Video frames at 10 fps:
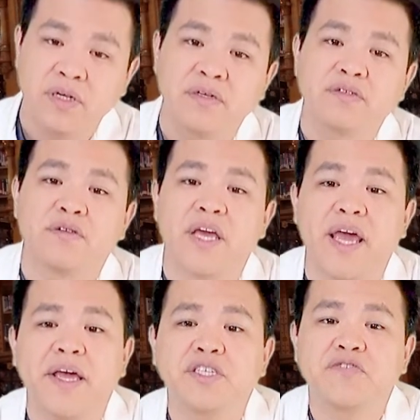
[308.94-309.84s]
So the
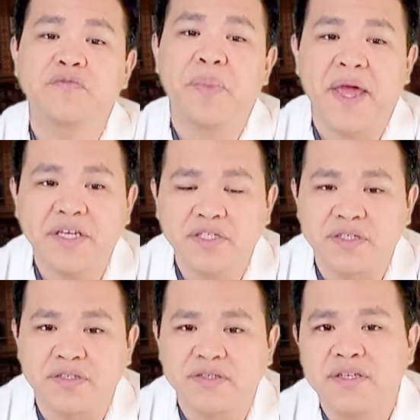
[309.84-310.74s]
age of
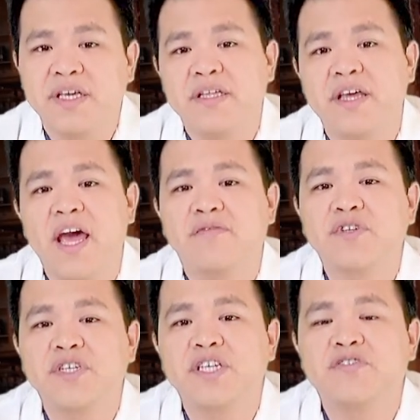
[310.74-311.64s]
patients, the
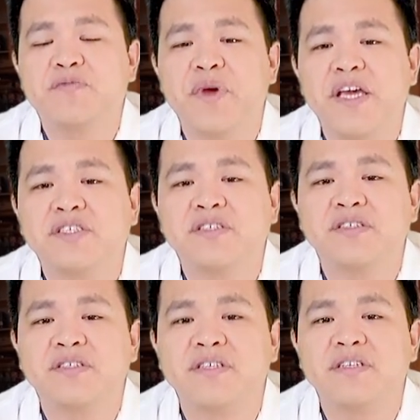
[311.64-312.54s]
average age of
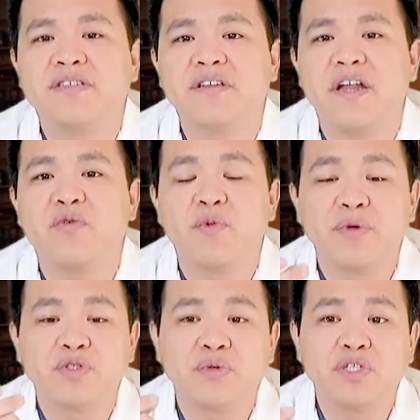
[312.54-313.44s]
patients in this study were
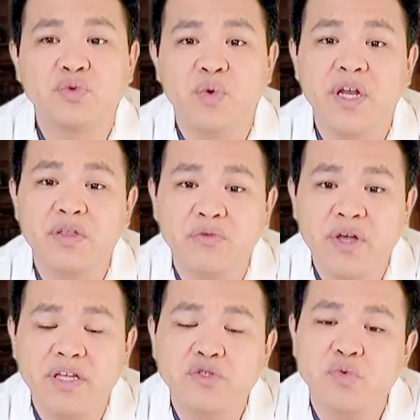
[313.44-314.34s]
between
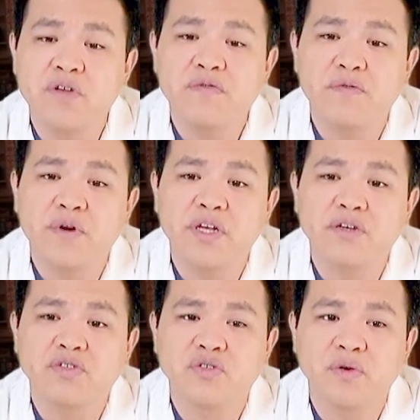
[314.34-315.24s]
twenty-three and twenty-four
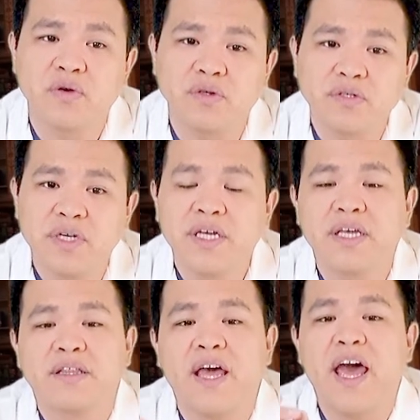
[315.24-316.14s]
years old.
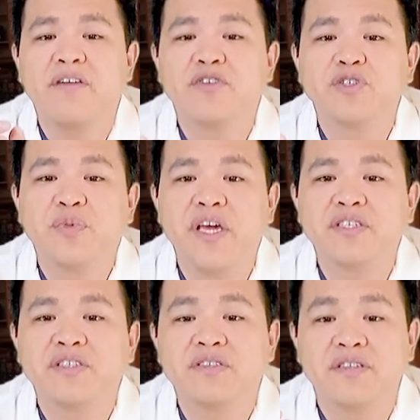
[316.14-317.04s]
The average
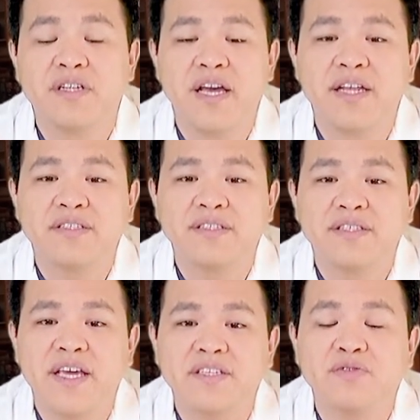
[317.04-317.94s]
patients in the United
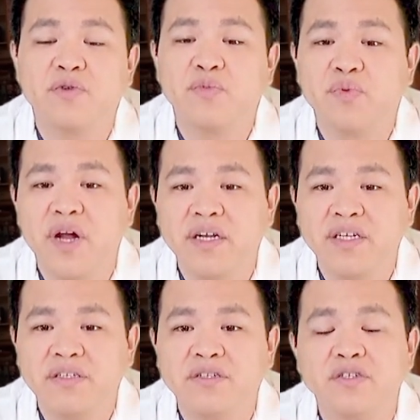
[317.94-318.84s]
States who are
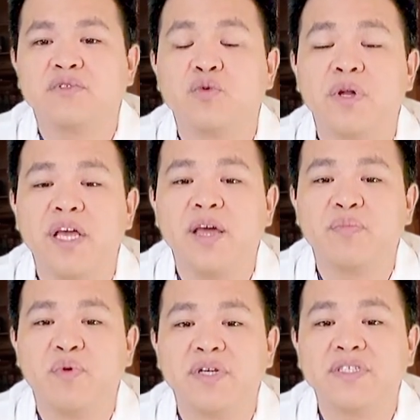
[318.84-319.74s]
pregnant, twenty-eight
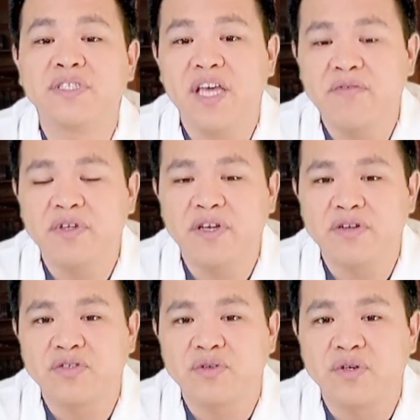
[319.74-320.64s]
point seven
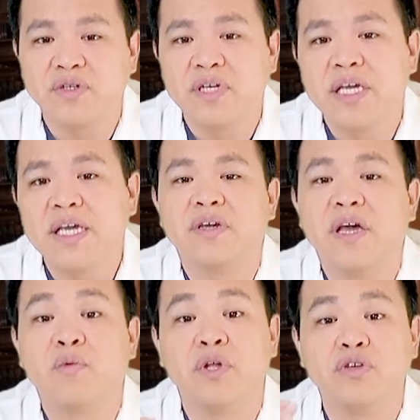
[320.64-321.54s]
years old.
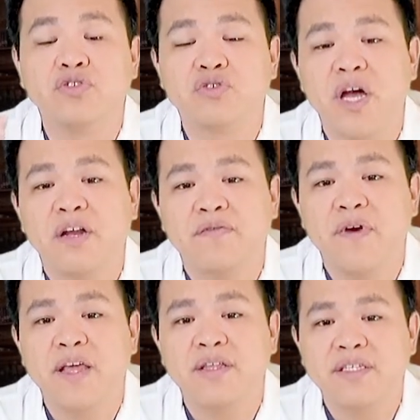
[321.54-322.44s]
And when you
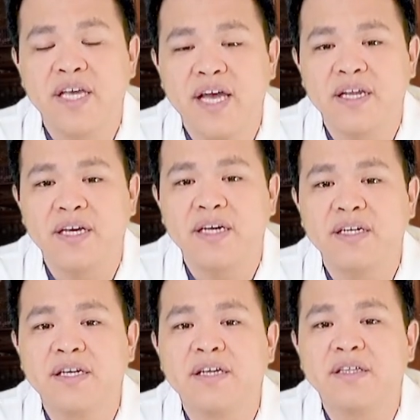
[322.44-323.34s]
stratify the
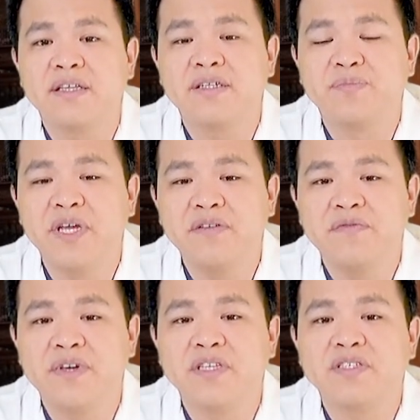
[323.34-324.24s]
data, the
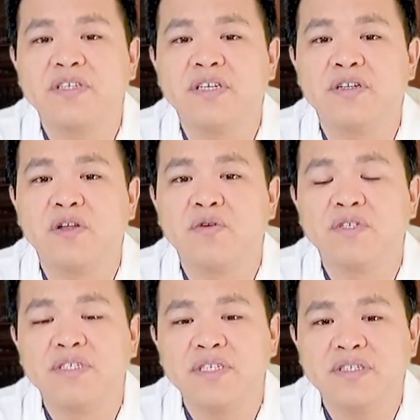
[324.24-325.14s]
benefits in lower
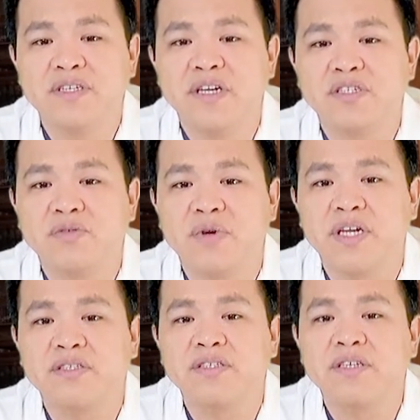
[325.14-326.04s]
C-section
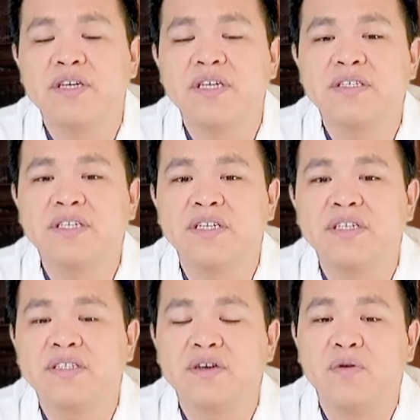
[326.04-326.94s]
rates
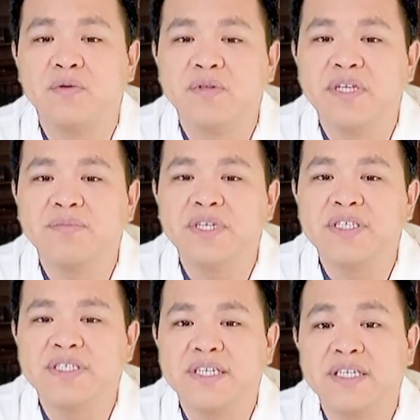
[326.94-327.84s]
tended to only be
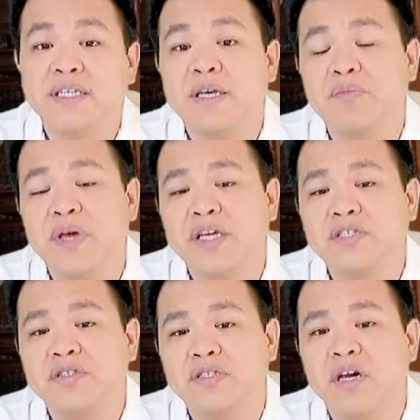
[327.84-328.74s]
seen in
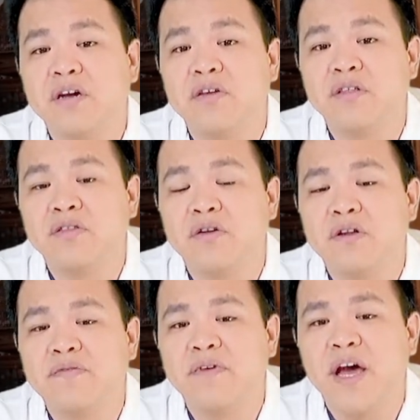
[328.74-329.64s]
patients younger than
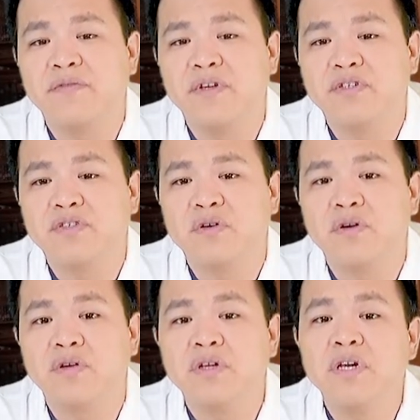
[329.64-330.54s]
thirty-five years
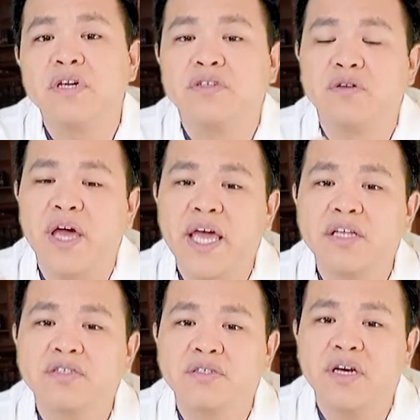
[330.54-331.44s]
old. So
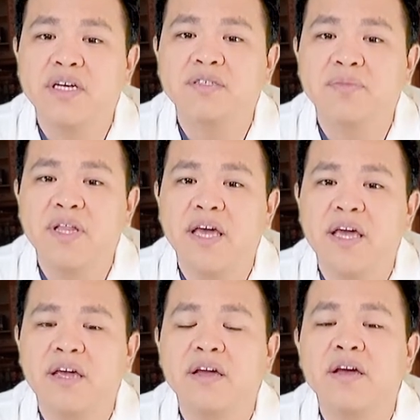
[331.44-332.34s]
age does
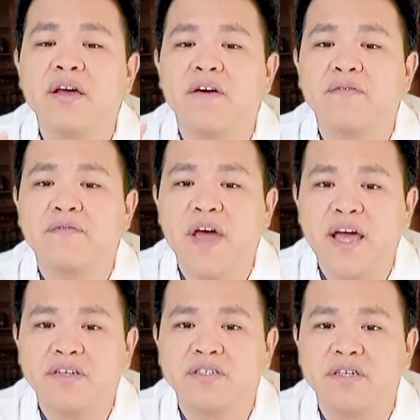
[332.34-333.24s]
play a
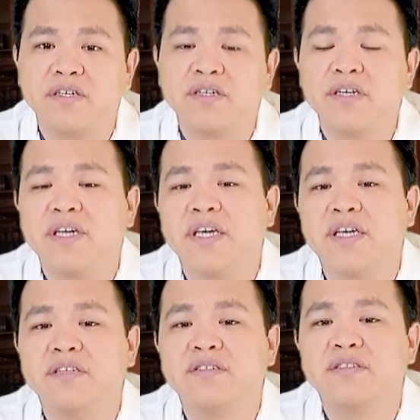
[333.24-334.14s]
factor
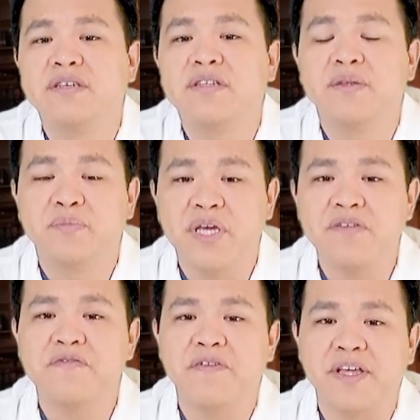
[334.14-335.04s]
into the
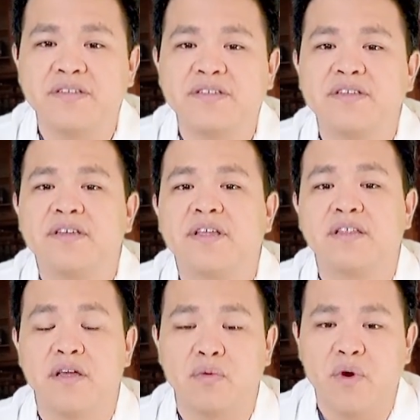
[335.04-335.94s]
benefits that
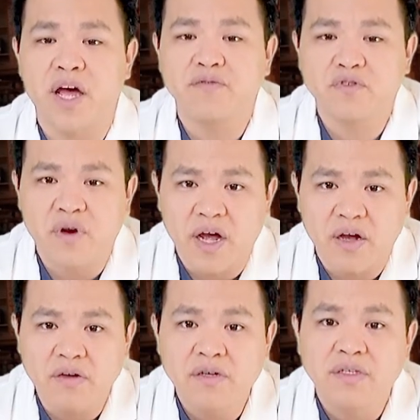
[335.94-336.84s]
the ARRIVE
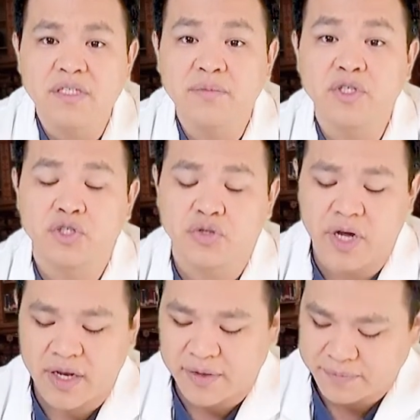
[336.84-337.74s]
trial
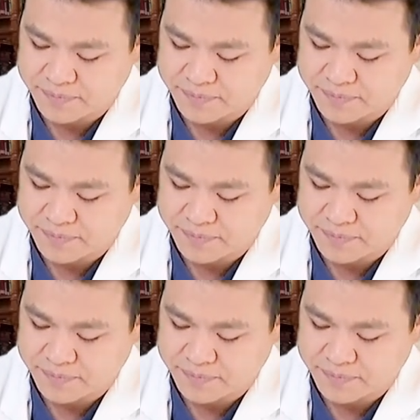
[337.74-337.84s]
demonstrated.